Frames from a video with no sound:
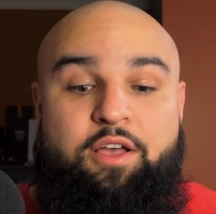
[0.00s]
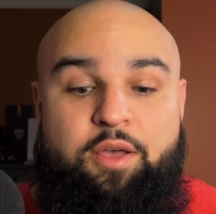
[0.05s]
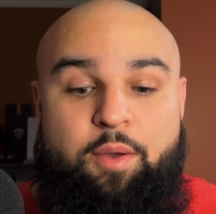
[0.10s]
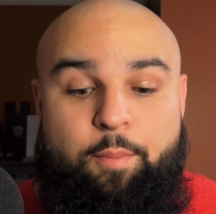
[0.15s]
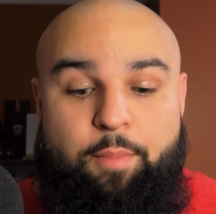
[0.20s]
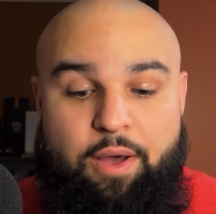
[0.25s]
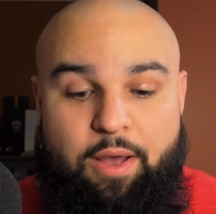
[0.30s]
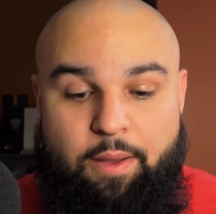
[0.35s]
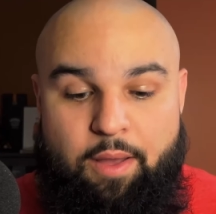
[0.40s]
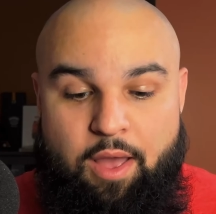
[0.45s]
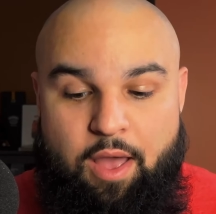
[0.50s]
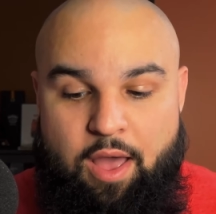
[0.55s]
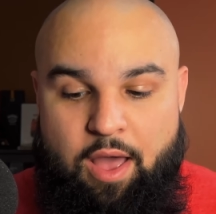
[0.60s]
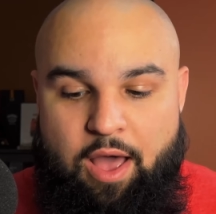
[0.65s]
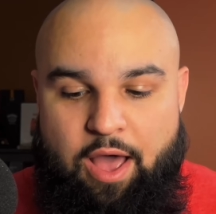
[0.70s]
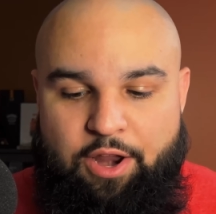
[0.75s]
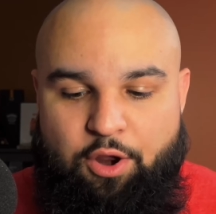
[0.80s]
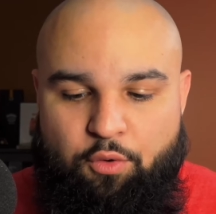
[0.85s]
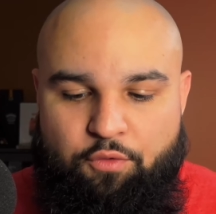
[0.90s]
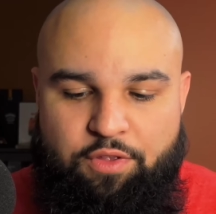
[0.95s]
But
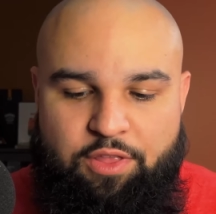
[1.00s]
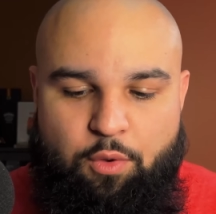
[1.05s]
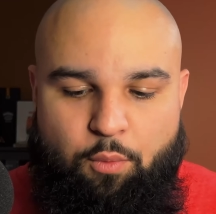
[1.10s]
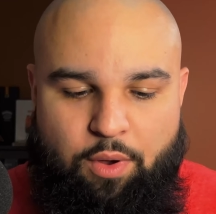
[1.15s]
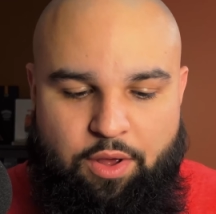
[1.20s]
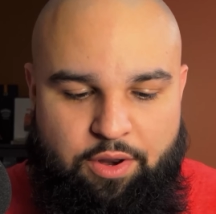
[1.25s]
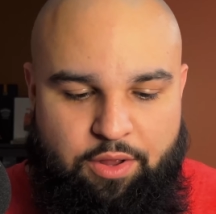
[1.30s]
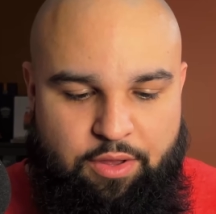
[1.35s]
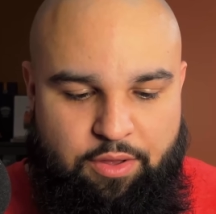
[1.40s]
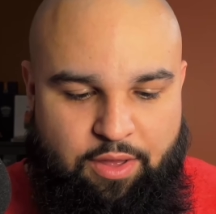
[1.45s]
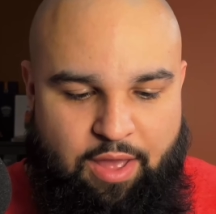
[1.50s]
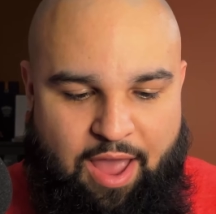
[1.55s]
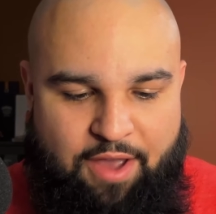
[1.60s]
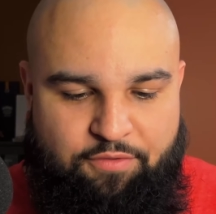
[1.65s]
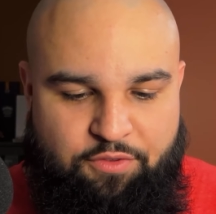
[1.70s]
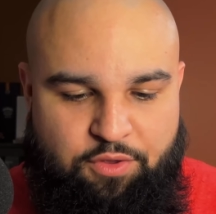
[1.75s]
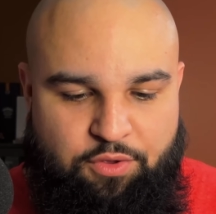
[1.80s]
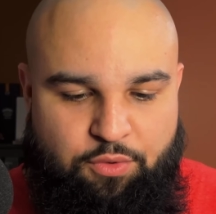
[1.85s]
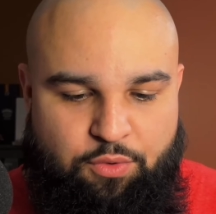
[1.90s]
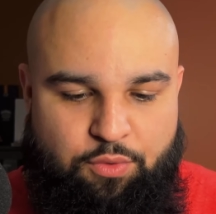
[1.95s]
I don't really want to have
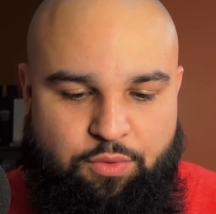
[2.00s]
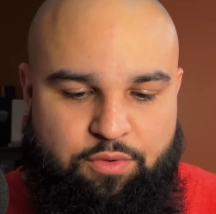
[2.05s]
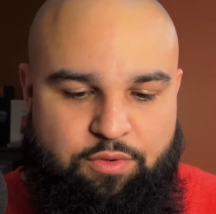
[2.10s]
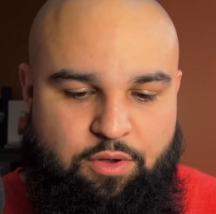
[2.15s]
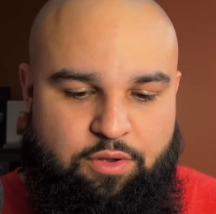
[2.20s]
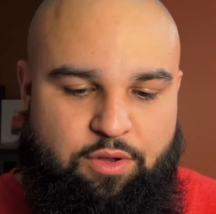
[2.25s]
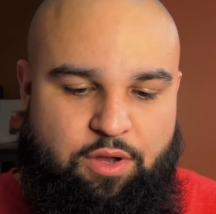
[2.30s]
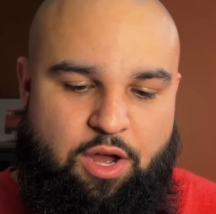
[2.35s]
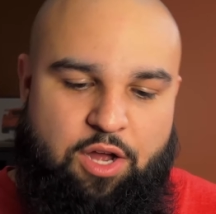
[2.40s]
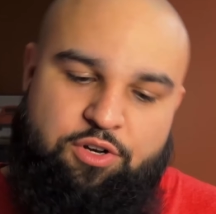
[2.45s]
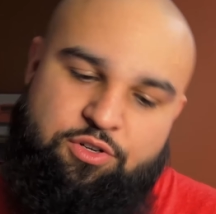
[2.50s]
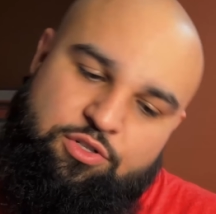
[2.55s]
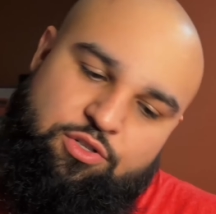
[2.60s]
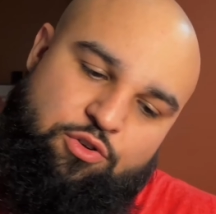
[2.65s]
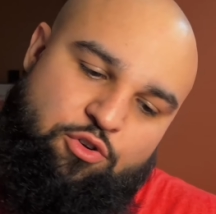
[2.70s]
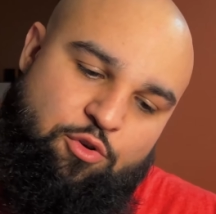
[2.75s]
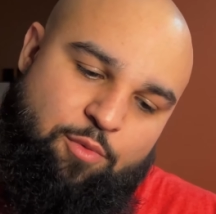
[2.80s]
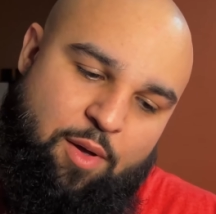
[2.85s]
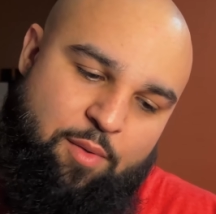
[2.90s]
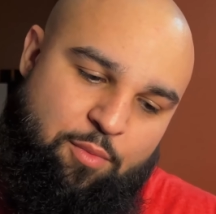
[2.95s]
to
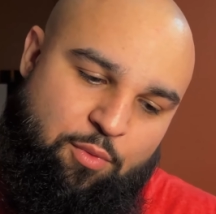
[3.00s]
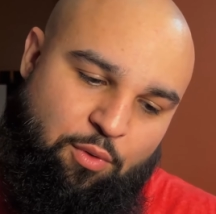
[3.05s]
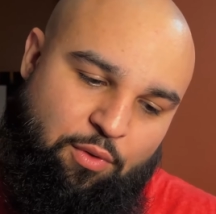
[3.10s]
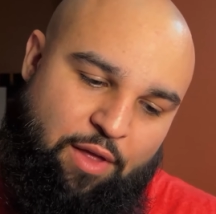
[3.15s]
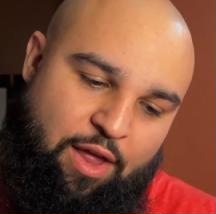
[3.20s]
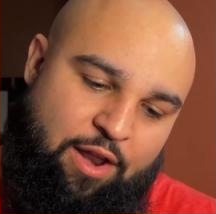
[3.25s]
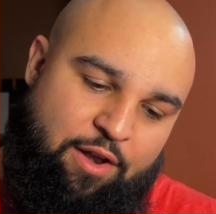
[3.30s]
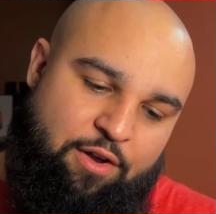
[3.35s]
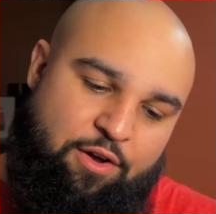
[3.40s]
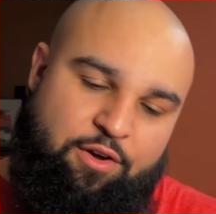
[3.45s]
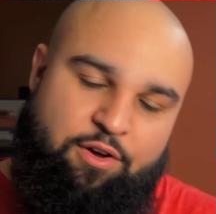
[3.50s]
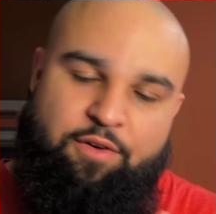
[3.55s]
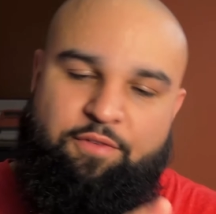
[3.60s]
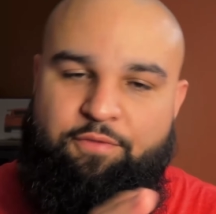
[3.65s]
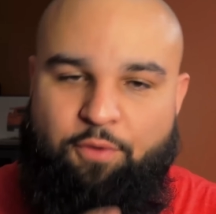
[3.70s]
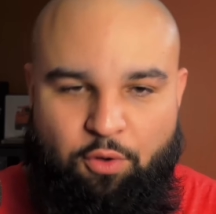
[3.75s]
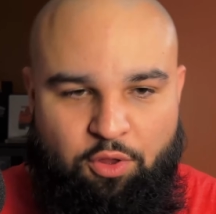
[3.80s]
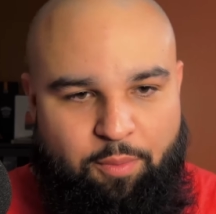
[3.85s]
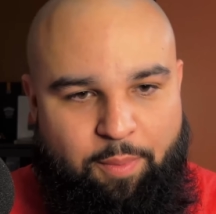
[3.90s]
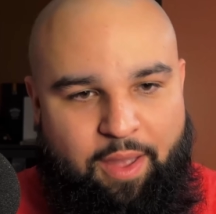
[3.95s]
unscrew my Moonlander,
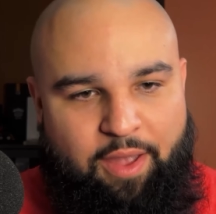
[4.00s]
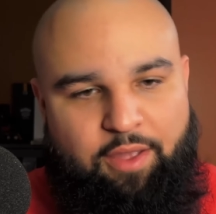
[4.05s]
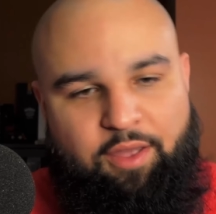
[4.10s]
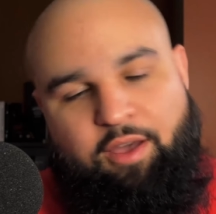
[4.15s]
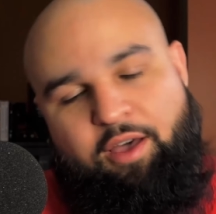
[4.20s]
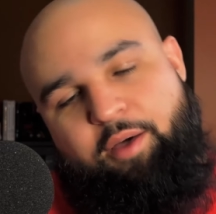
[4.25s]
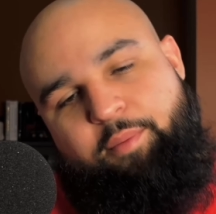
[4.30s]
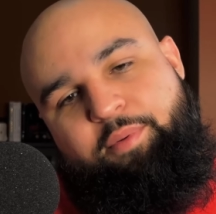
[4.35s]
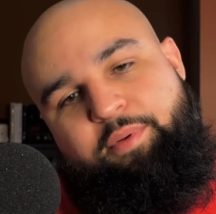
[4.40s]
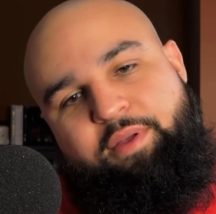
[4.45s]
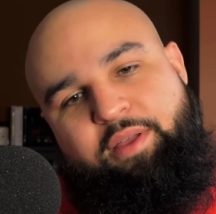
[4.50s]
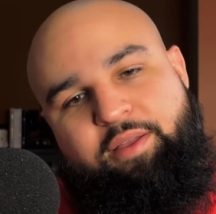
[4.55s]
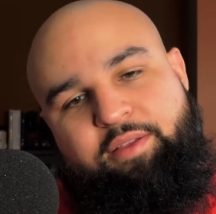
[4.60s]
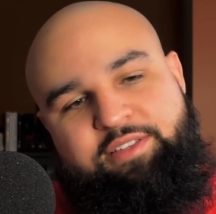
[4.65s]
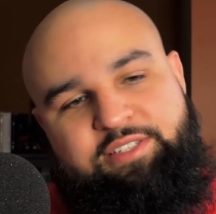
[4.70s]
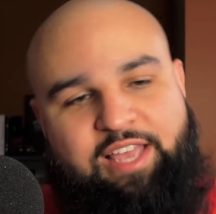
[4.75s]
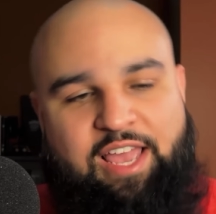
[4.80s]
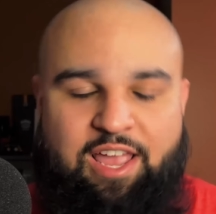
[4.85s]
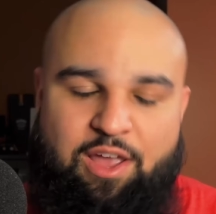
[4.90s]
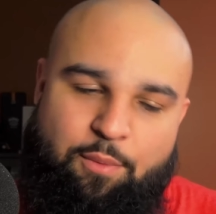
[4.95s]
fold it back up,
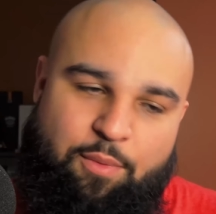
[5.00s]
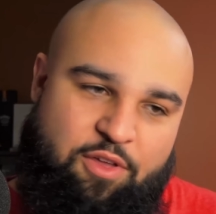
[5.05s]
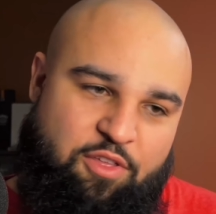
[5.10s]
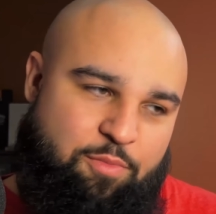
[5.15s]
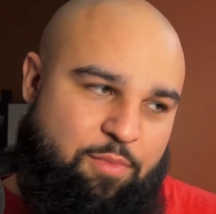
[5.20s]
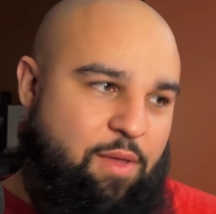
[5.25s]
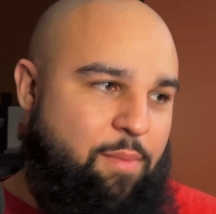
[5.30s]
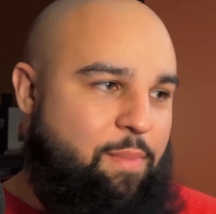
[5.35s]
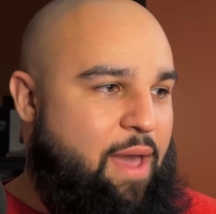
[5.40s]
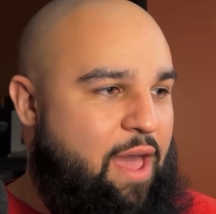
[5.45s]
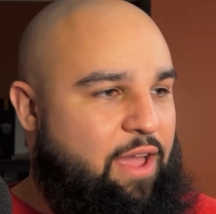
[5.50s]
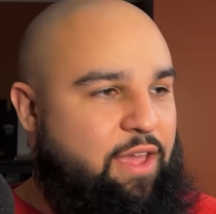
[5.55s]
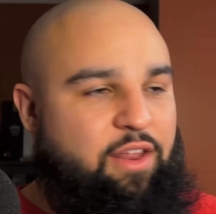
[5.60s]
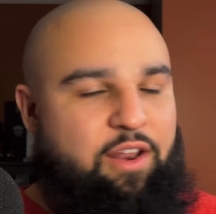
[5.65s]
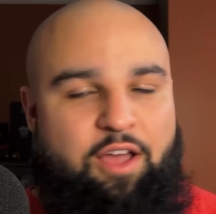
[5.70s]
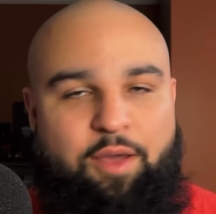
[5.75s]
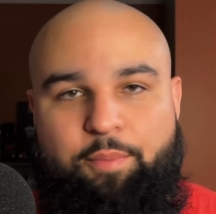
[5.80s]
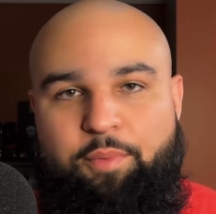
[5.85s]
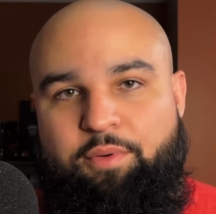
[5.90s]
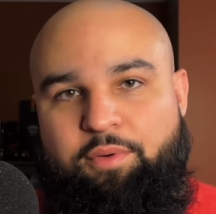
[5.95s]
take it with me, pack it
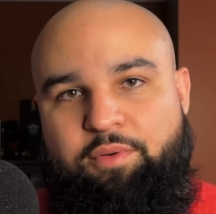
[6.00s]
up,